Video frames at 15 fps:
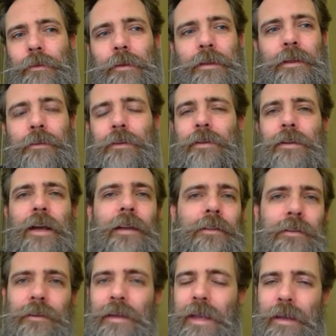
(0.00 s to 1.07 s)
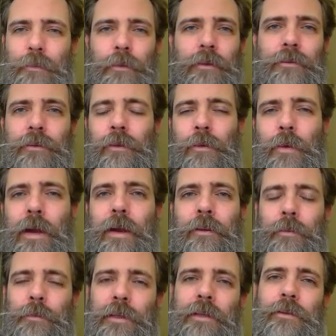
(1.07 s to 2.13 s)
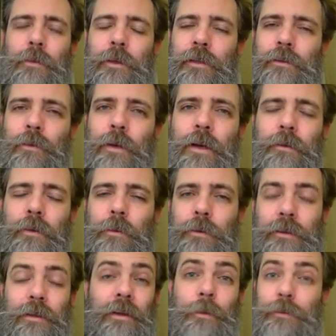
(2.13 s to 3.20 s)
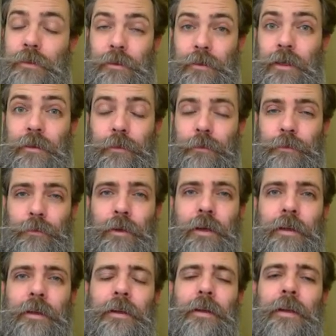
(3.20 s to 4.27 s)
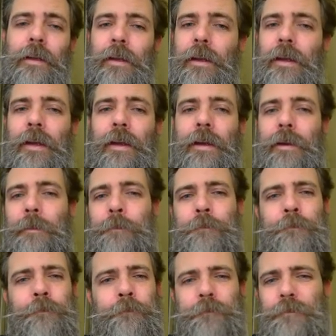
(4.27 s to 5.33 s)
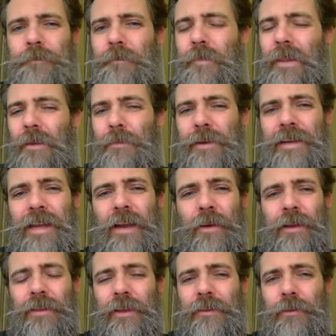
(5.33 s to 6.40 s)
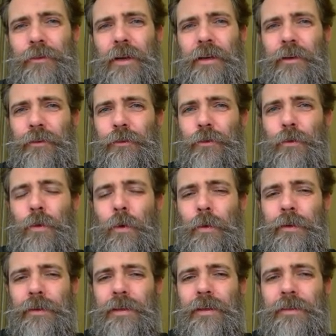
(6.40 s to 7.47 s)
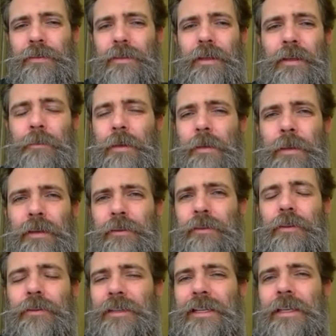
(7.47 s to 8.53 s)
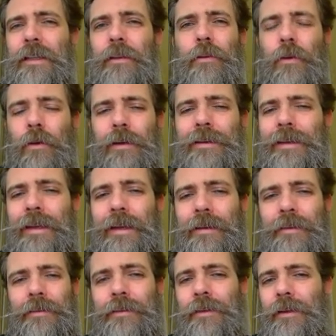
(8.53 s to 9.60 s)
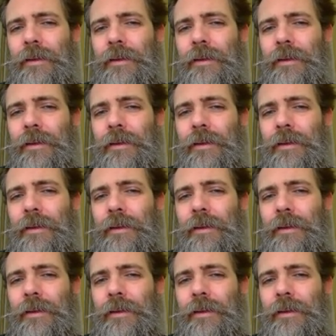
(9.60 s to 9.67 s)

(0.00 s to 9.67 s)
even Datsun had one for a while, the B2200, which I thought was a great little truck. But now I think they're trying to shoehorn this in by basically just elongating